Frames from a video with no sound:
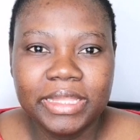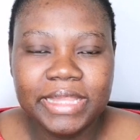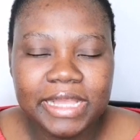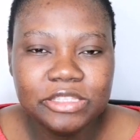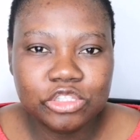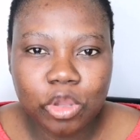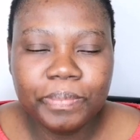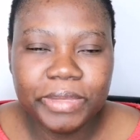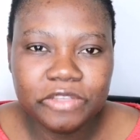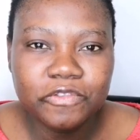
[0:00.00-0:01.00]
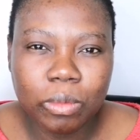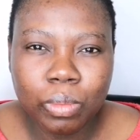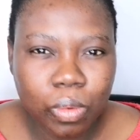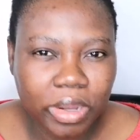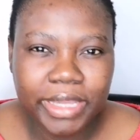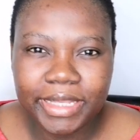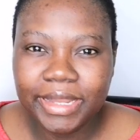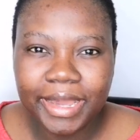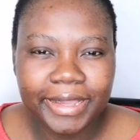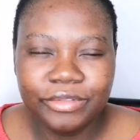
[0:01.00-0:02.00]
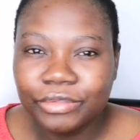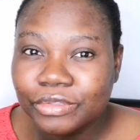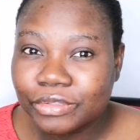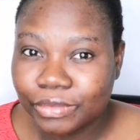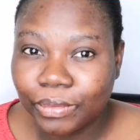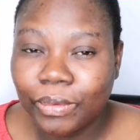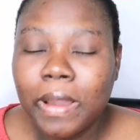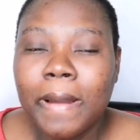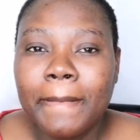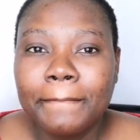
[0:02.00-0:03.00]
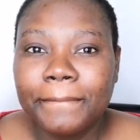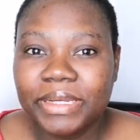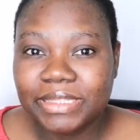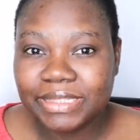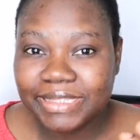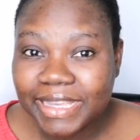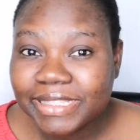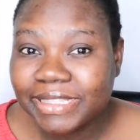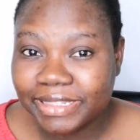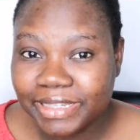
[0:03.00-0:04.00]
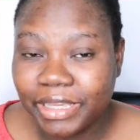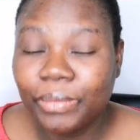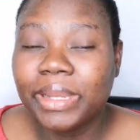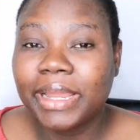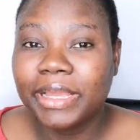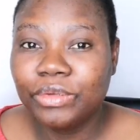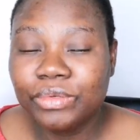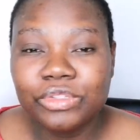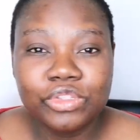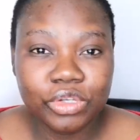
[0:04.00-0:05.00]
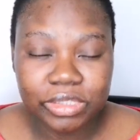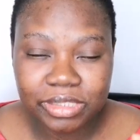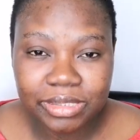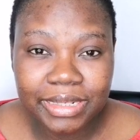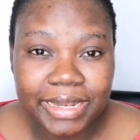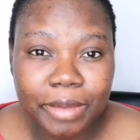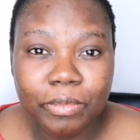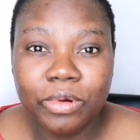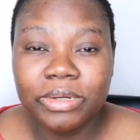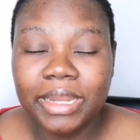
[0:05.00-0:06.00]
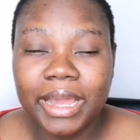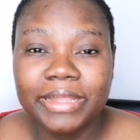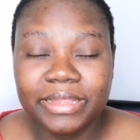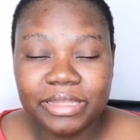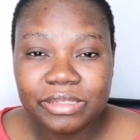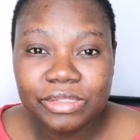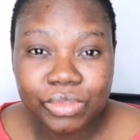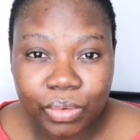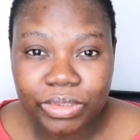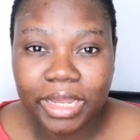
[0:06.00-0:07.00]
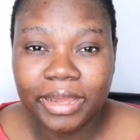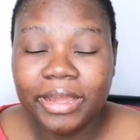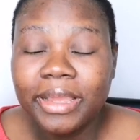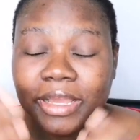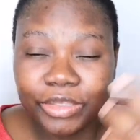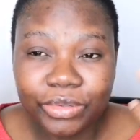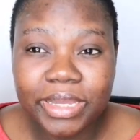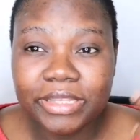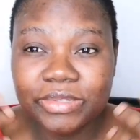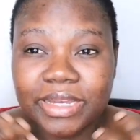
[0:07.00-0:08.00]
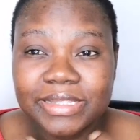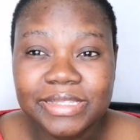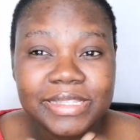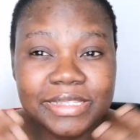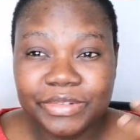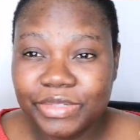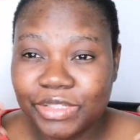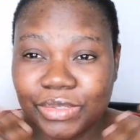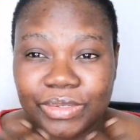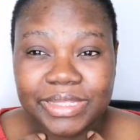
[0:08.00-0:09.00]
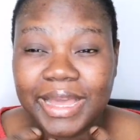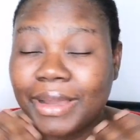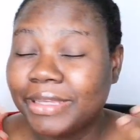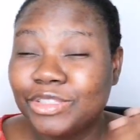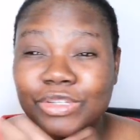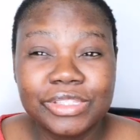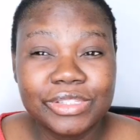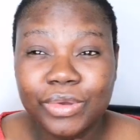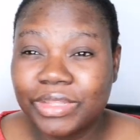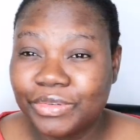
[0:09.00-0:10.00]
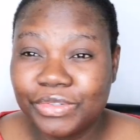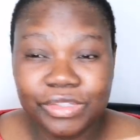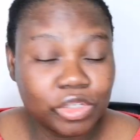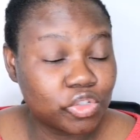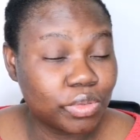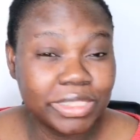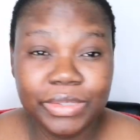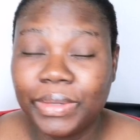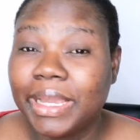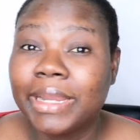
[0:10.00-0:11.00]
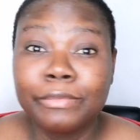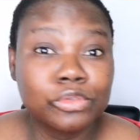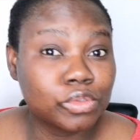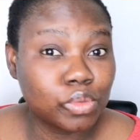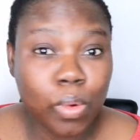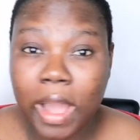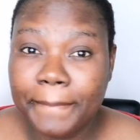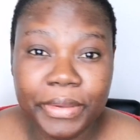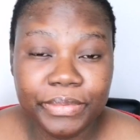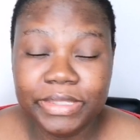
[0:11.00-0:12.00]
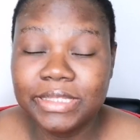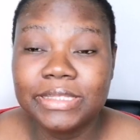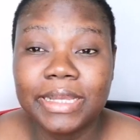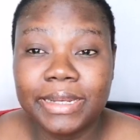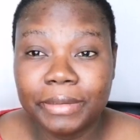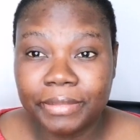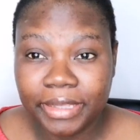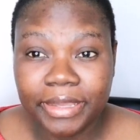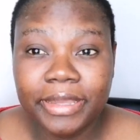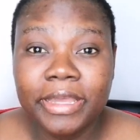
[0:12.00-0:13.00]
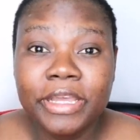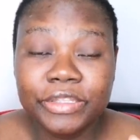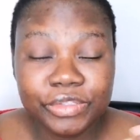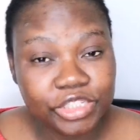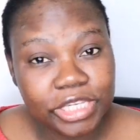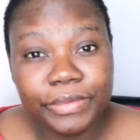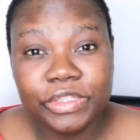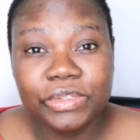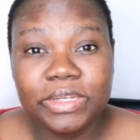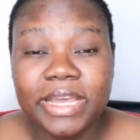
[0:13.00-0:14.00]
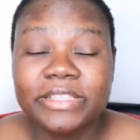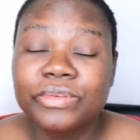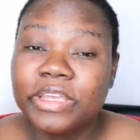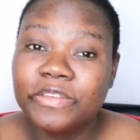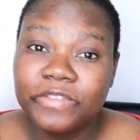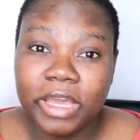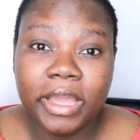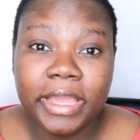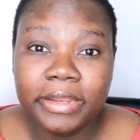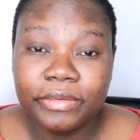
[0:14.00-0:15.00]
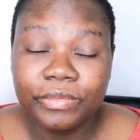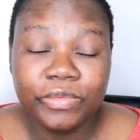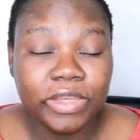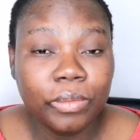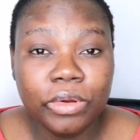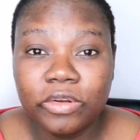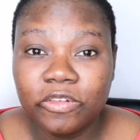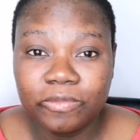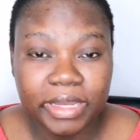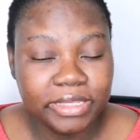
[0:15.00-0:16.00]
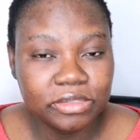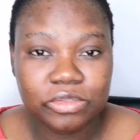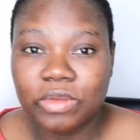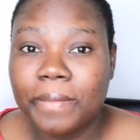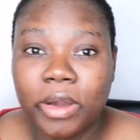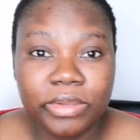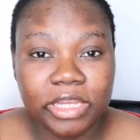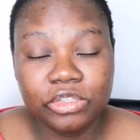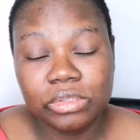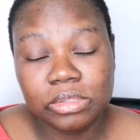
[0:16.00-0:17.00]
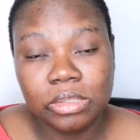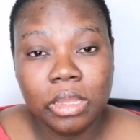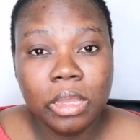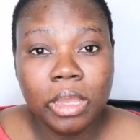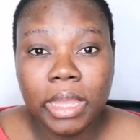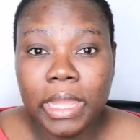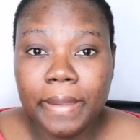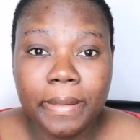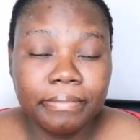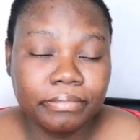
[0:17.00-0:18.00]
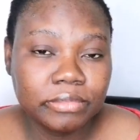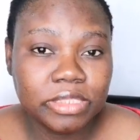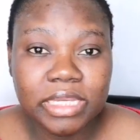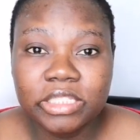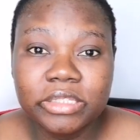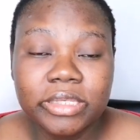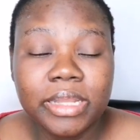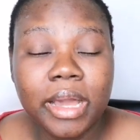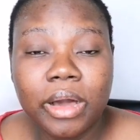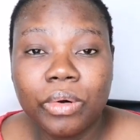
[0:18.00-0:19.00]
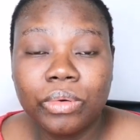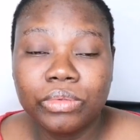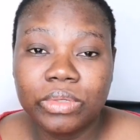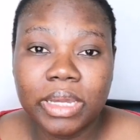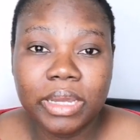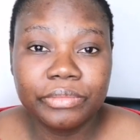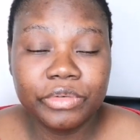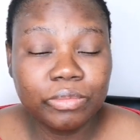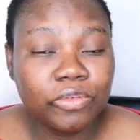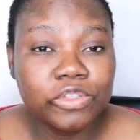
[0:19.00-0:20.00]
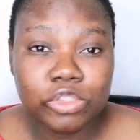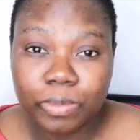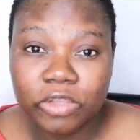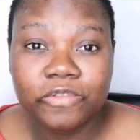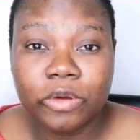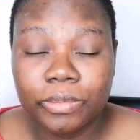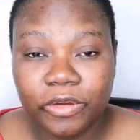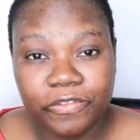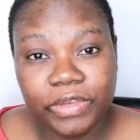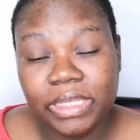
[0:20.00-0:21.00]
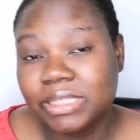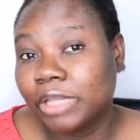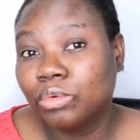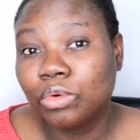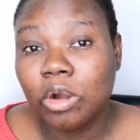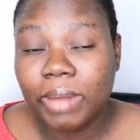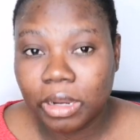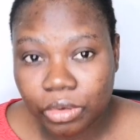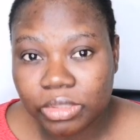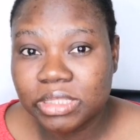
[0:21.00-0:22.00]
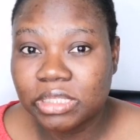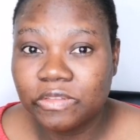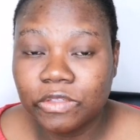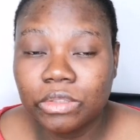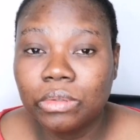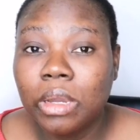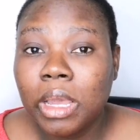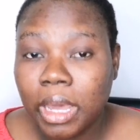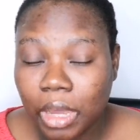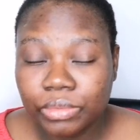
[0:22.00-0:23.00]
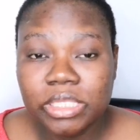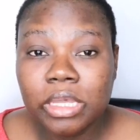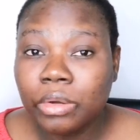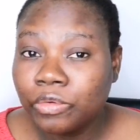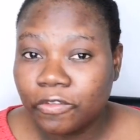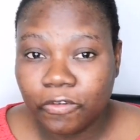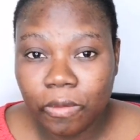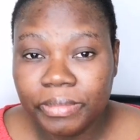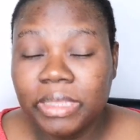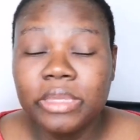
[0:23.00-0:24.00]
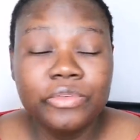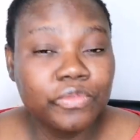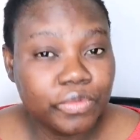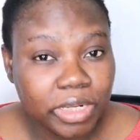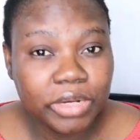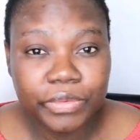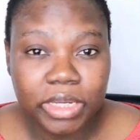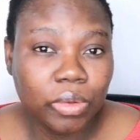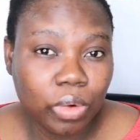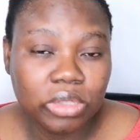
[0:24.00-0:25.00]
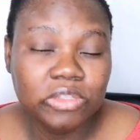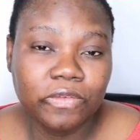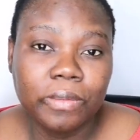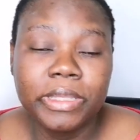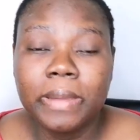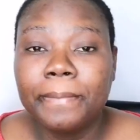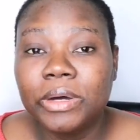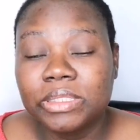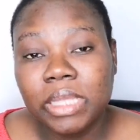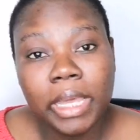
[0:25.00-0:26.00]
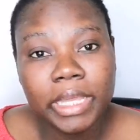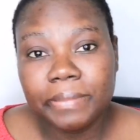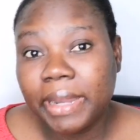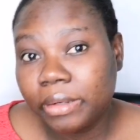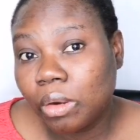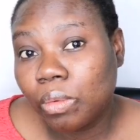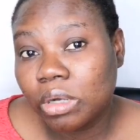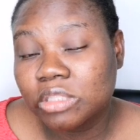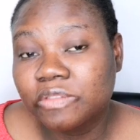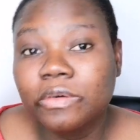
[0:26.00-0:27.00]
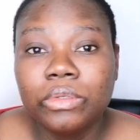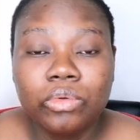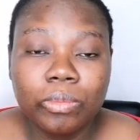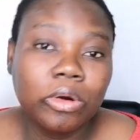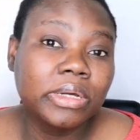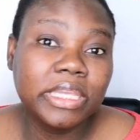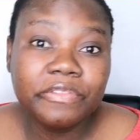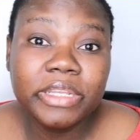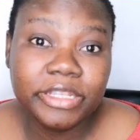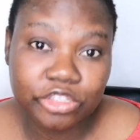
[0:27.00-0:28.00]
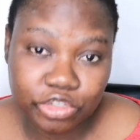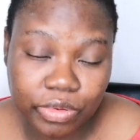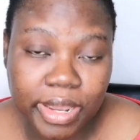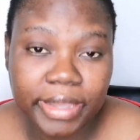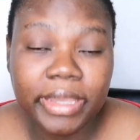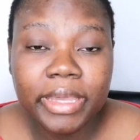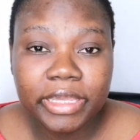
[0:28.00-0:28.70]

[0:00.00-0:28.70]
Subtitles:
that stopped it from working. I don't know. But yesterday, when I used just lemon and the soda, you guys, you can see the result. I just saw the result straight away, and I'm so happy with it. And I'm here to share with you guys. So if you are one of my subscriber, or you're just searching how you can remove spots from your face, and you come across this video, I will tell you, for me, it really, really works for me. But it might not work for you, but give it a try.